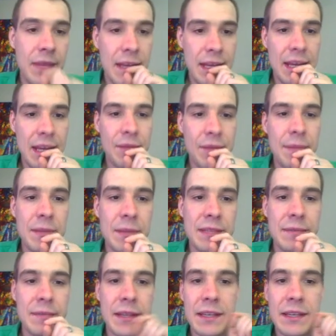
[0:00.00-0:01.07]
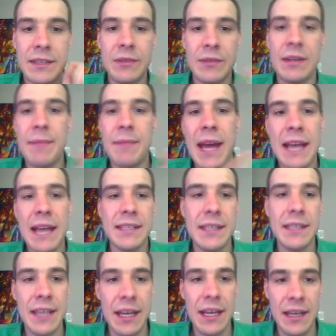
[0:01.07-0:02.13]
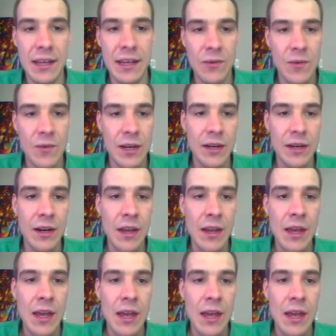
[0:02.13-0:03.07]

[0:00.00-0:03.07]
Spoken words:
if we put something like sodium acetate in water,